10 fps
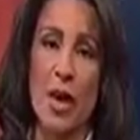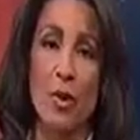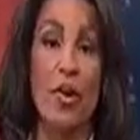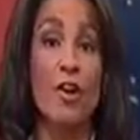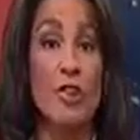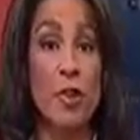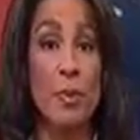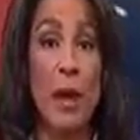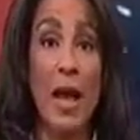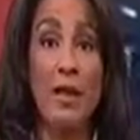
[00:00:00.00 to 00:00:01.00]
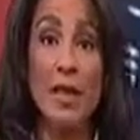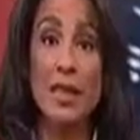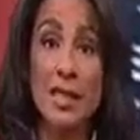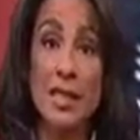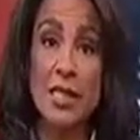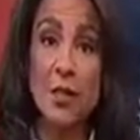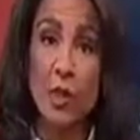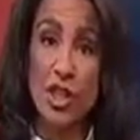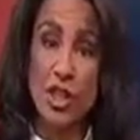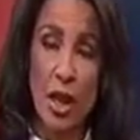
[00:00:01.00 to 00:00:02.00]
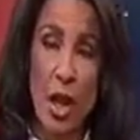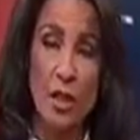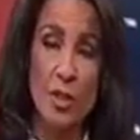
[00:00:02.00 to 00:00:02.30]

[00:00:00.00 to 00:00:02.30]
We've also compiled a list of which Chicago